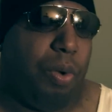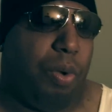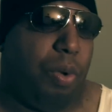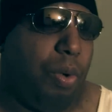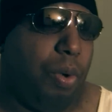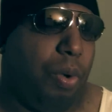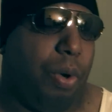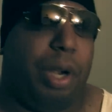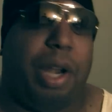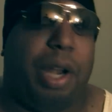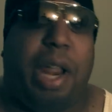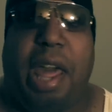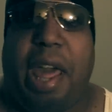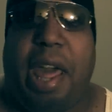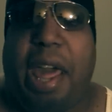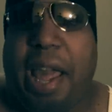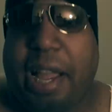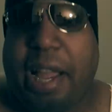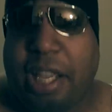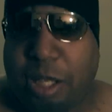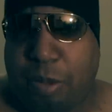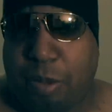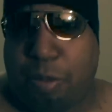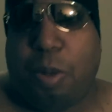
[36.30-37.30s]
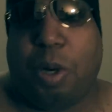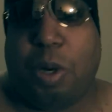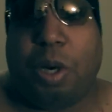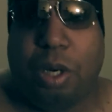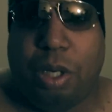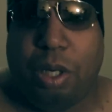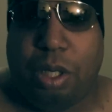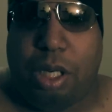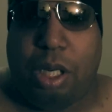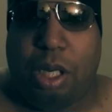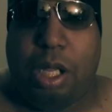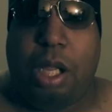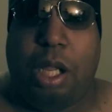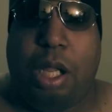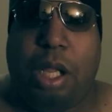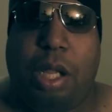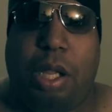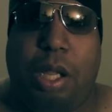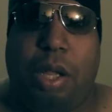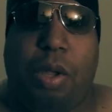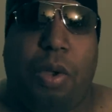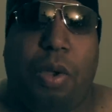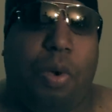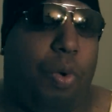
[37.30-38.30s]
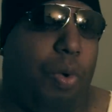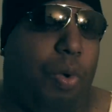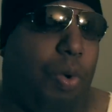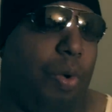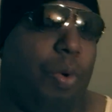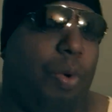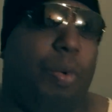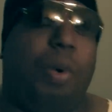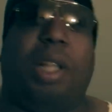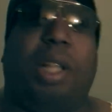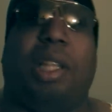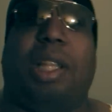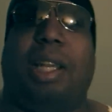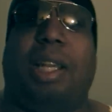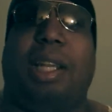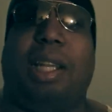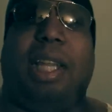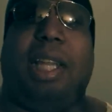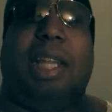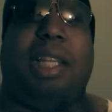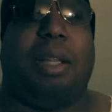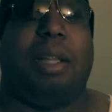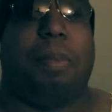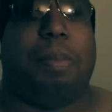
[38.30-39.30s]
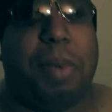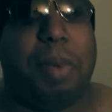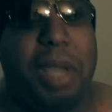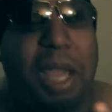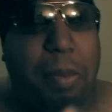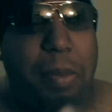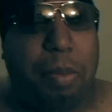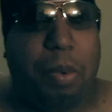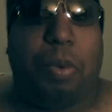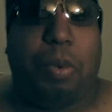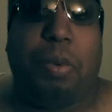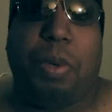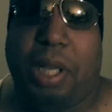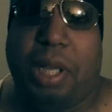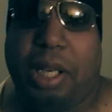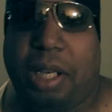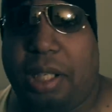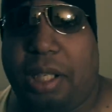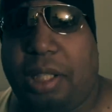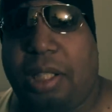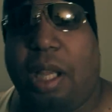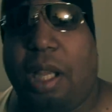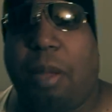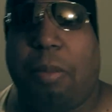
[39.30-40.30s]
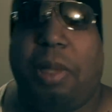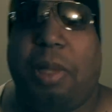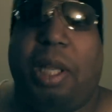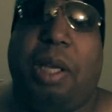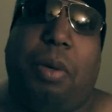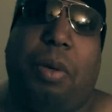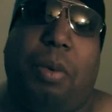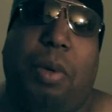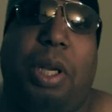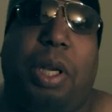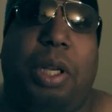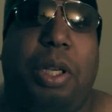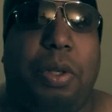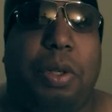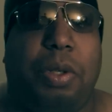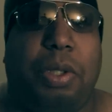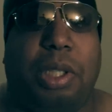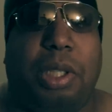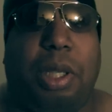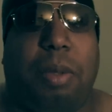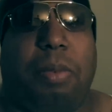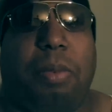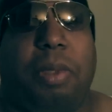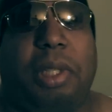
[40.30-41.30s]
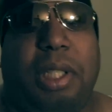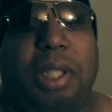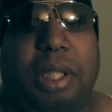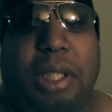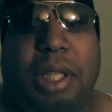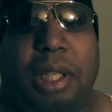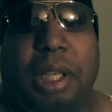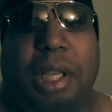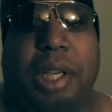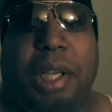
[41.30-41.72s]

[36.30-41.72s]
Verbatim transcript: or an expert or who want to lead the people into something or want to do something.